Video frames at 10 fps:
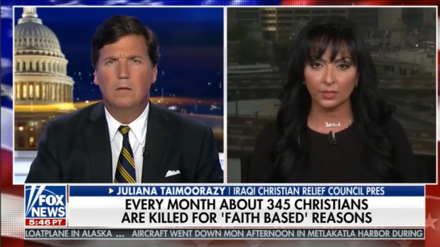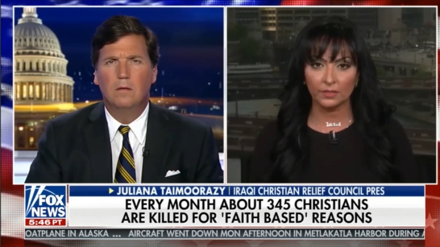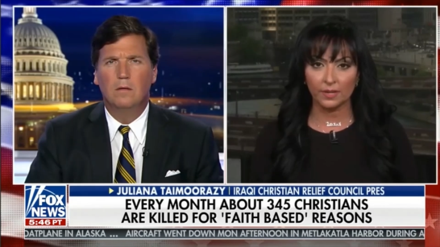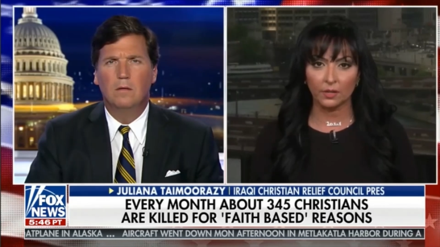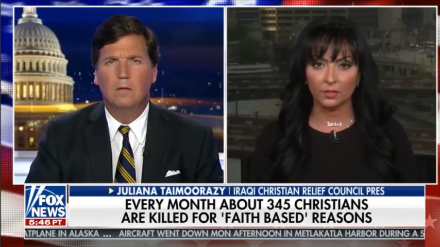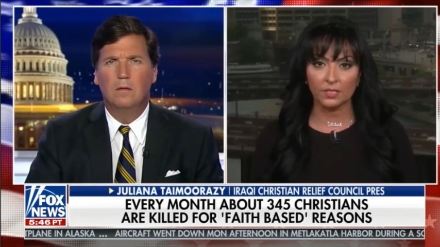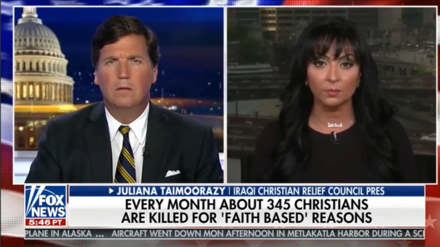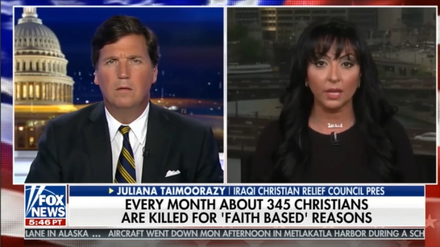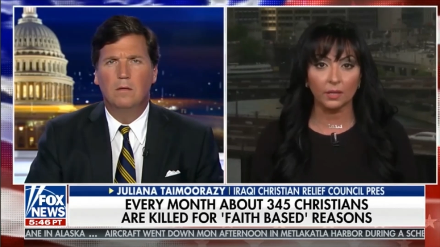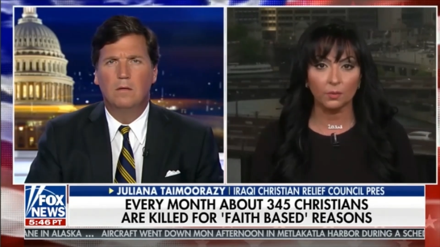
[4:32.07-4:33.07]
Speaker 1: terrorism
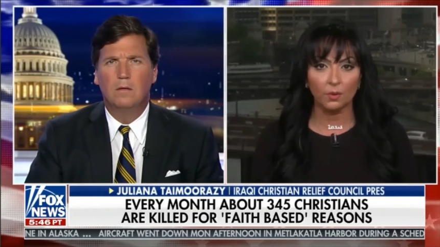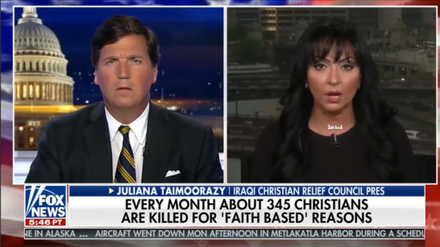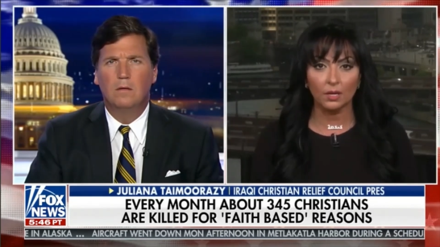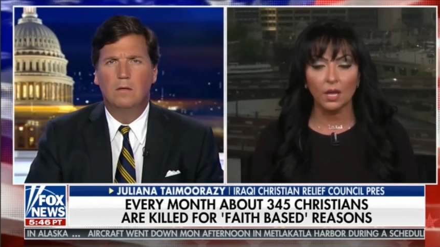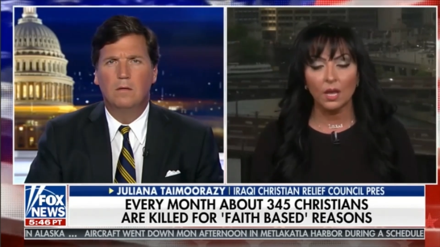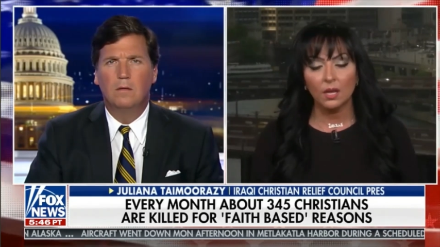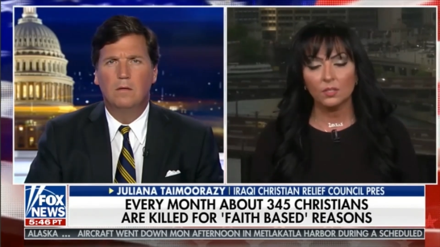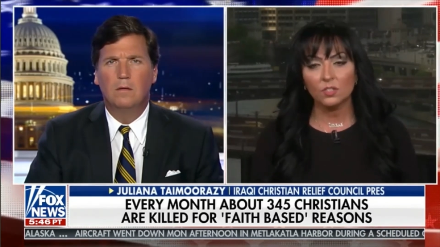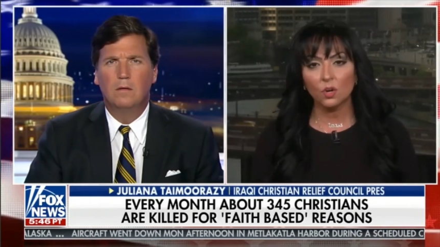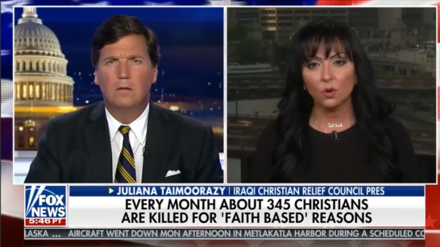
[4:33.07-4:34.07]
like Iran.
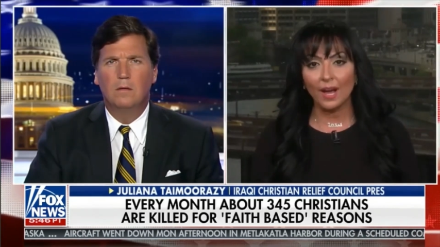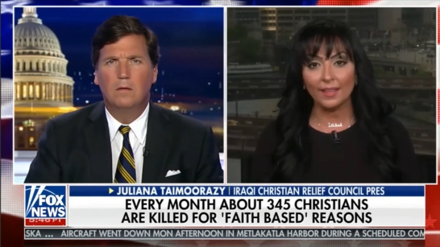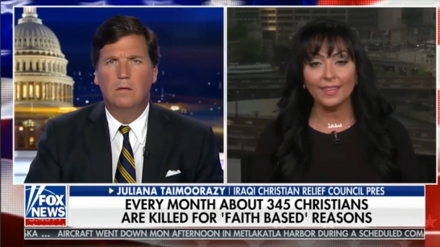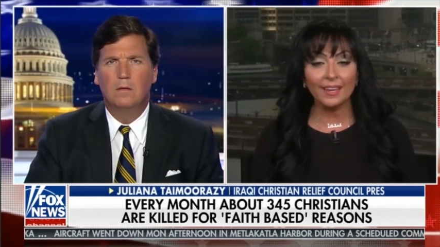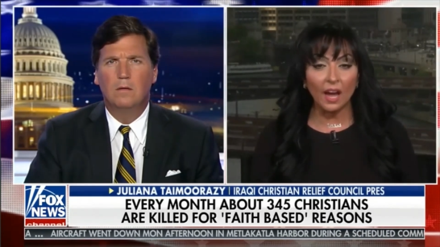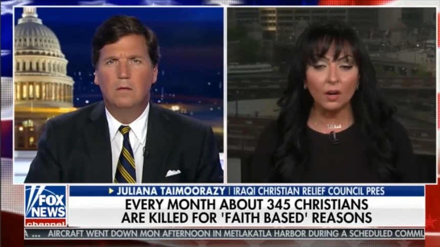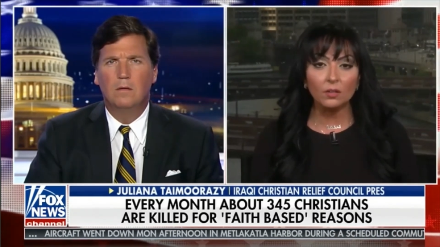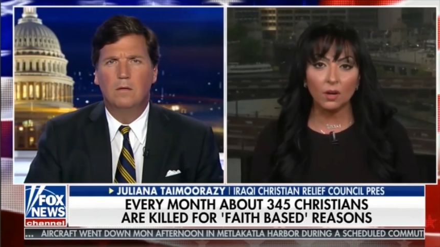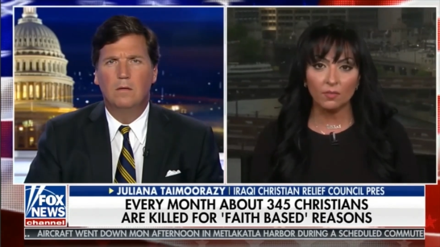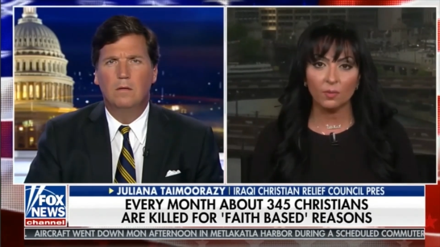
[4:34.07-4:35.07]
So I think our
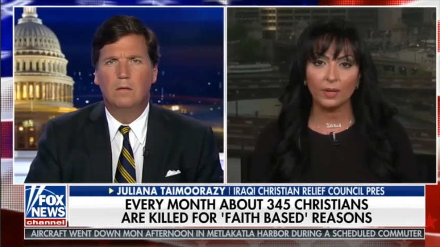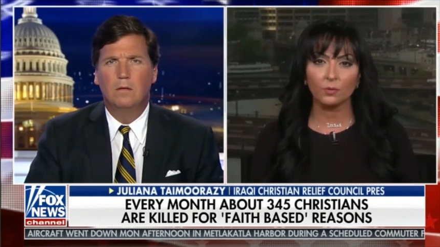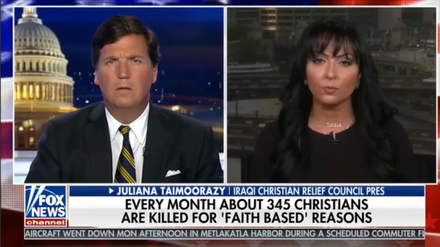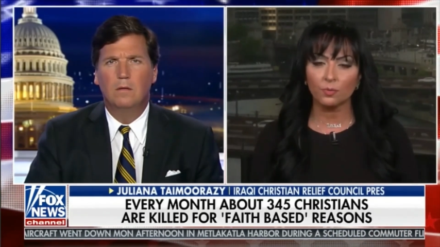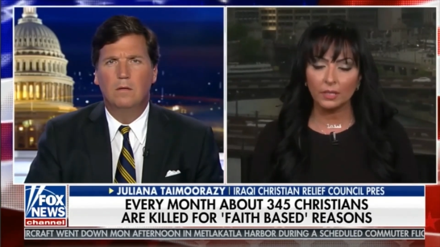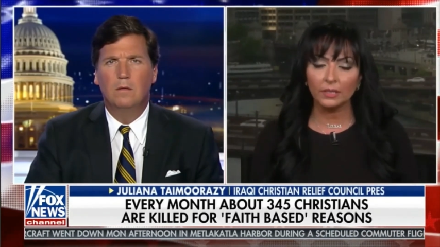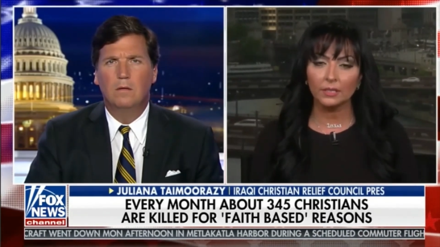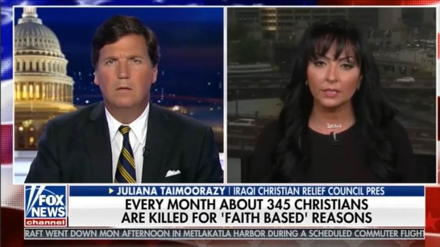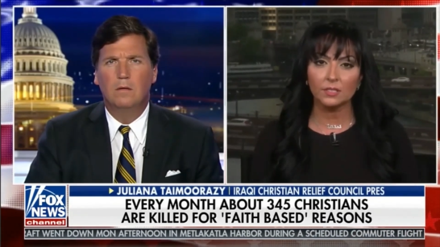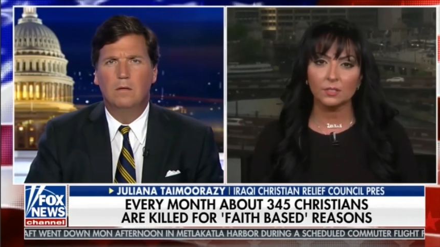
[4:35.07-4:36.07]
government really
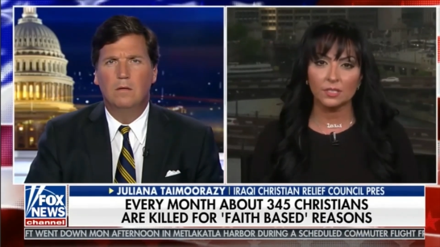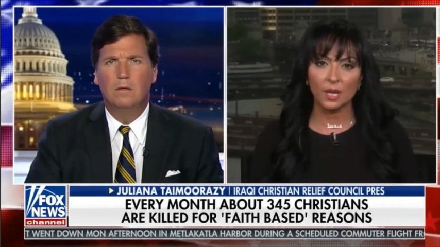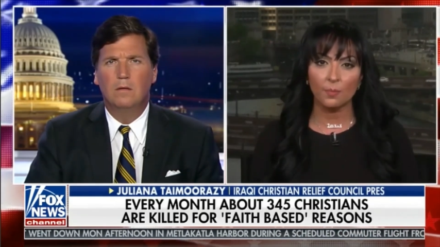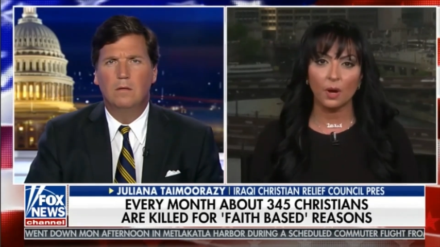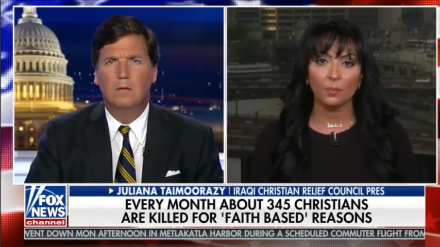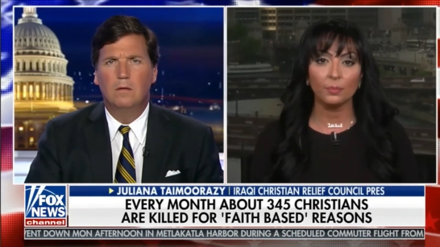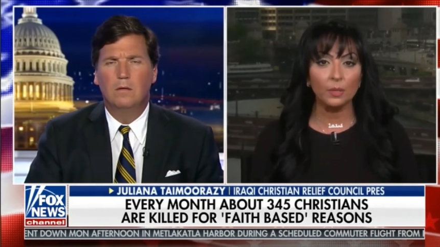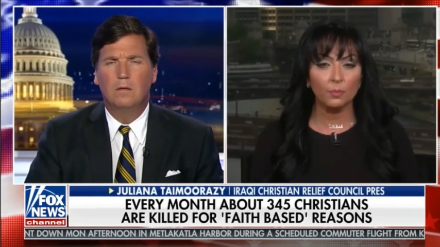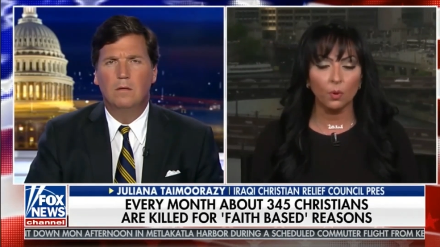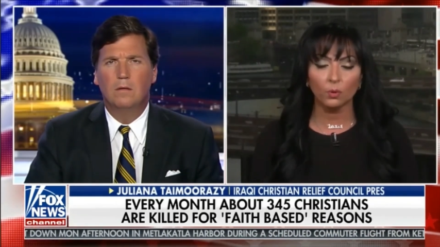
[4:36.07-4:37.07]
needs to step up, be
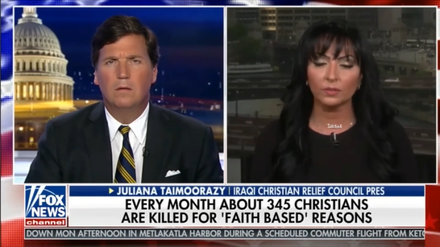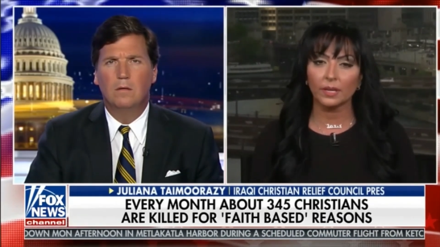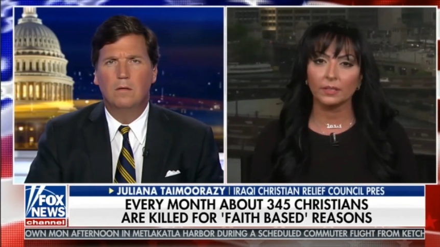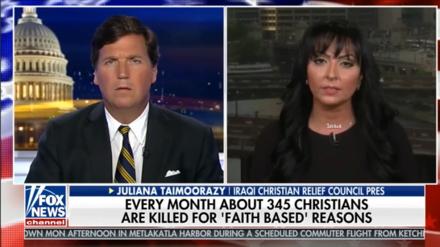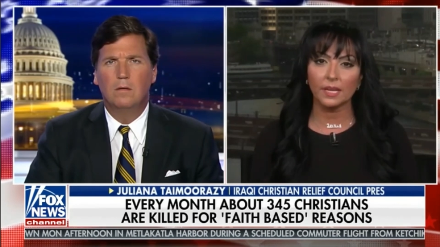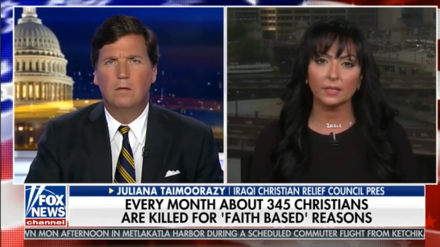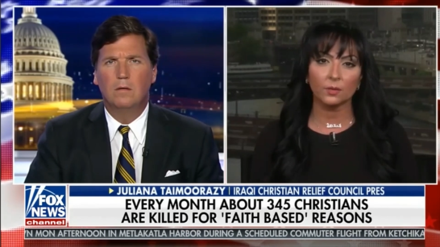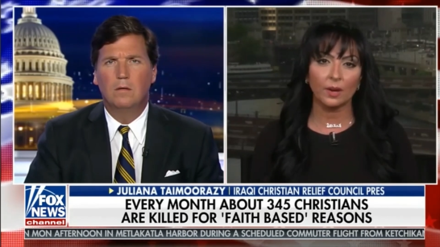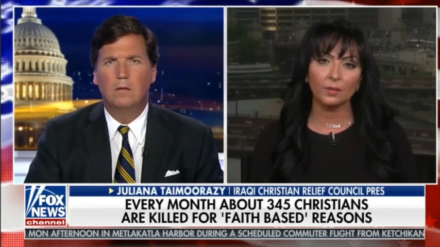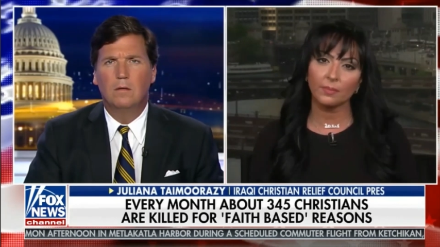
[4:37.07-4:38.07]
bold, and take the
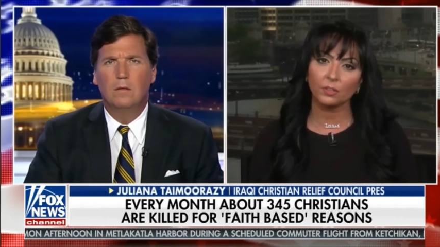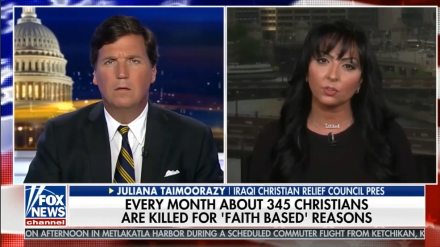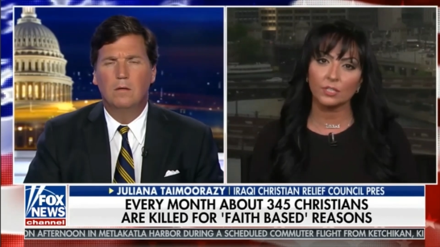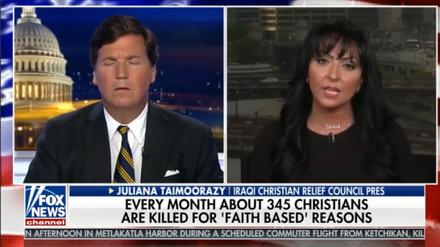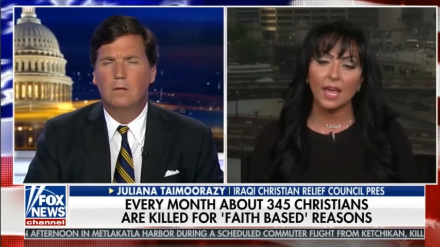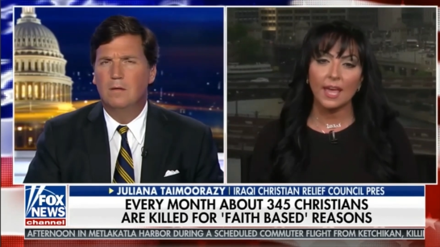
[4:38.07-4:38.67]
right measures.